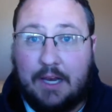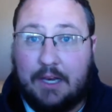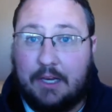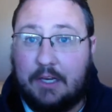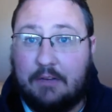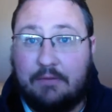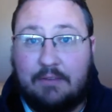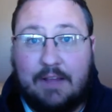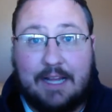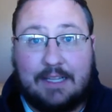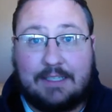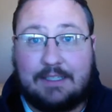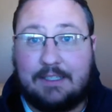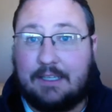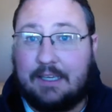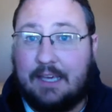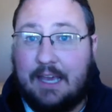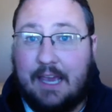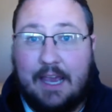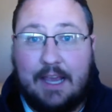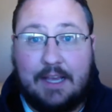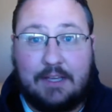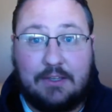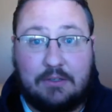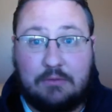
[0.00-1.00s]
And if that's the
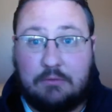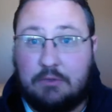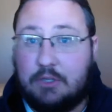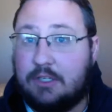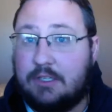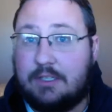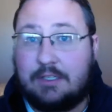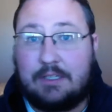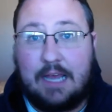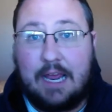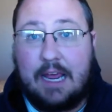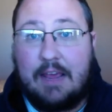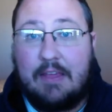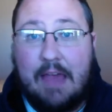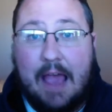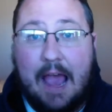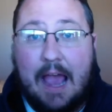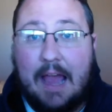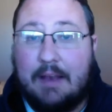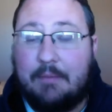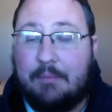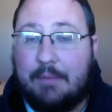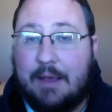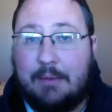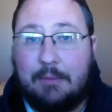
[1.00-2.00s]
case, just say
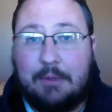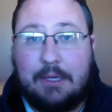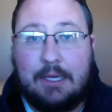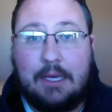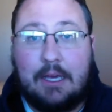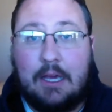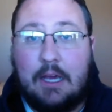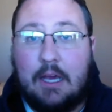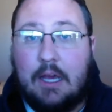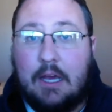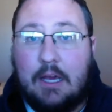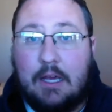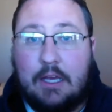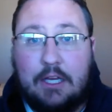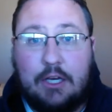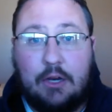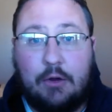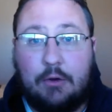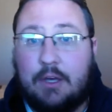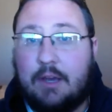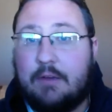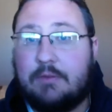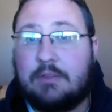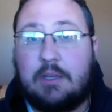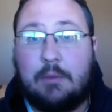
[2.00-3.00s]
that and maybe,
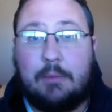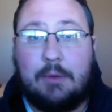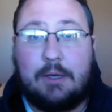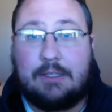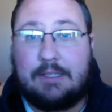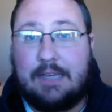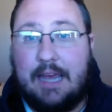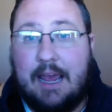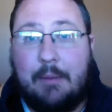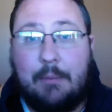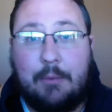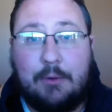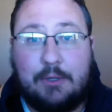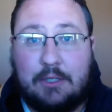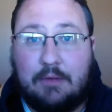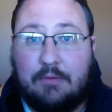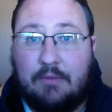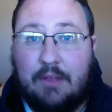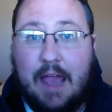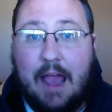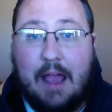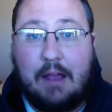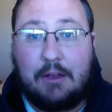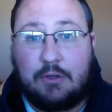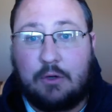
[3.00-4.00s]
give some examples of
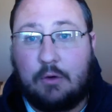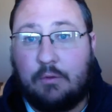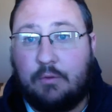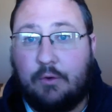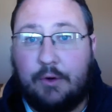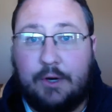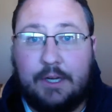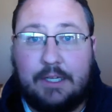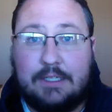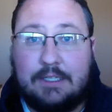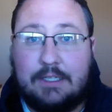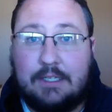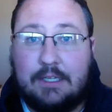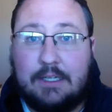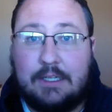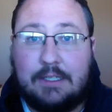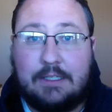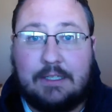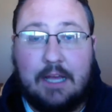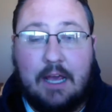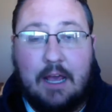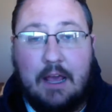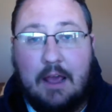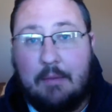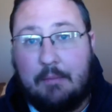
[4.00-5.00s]
that. So for
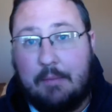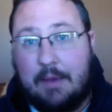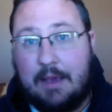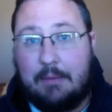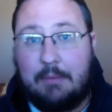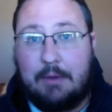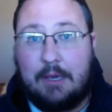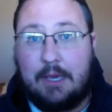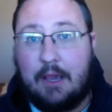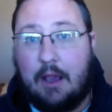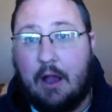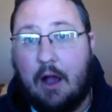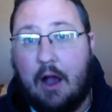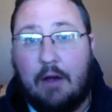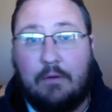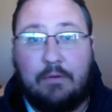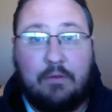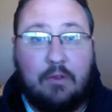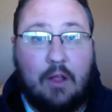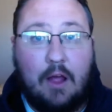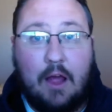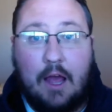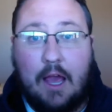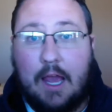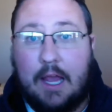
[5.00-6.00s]
instance, maybe
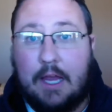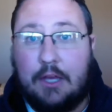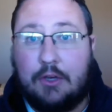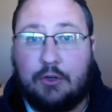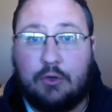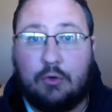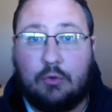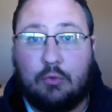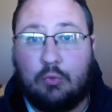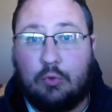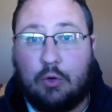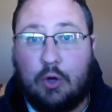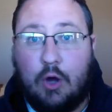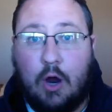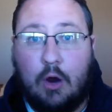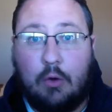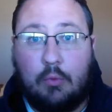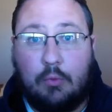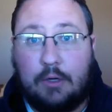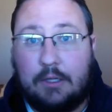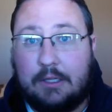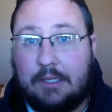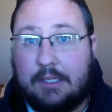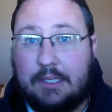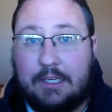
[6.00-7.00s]
offline you are
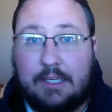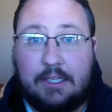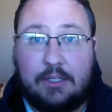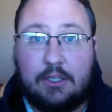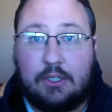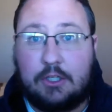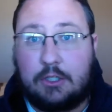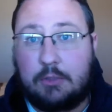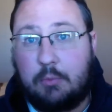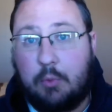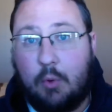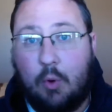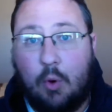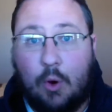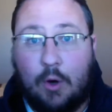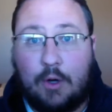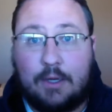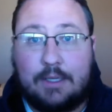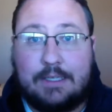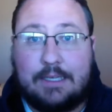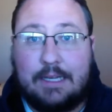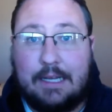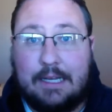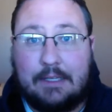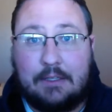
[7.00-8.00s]
really into
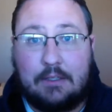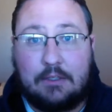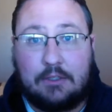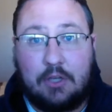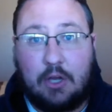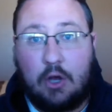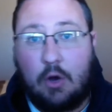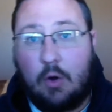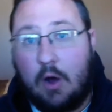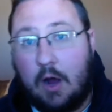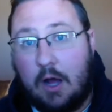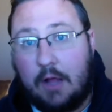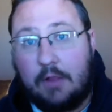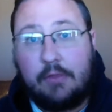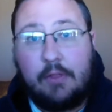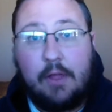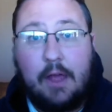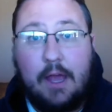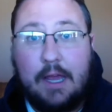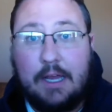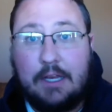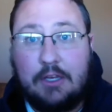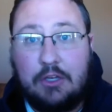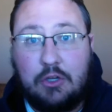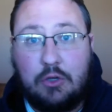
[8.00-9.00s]
sports and so
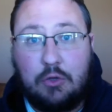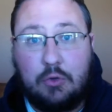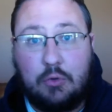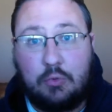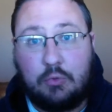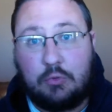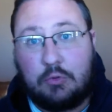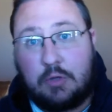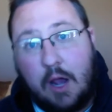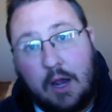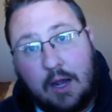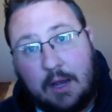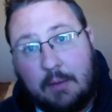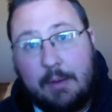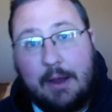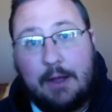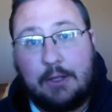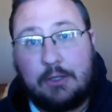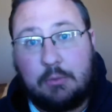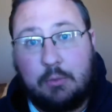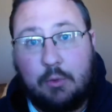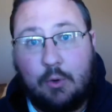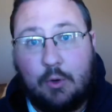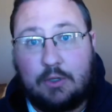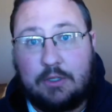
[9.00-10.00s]
online you talk about
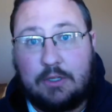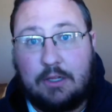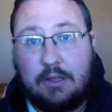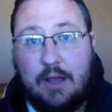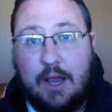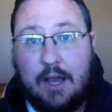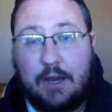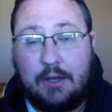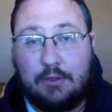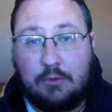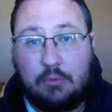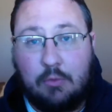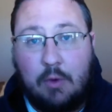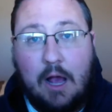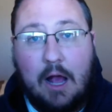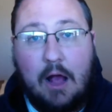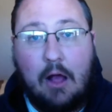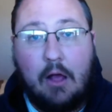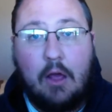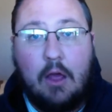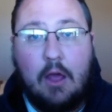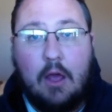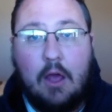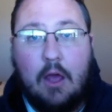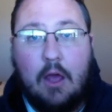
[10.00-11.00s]
sports a lot as well.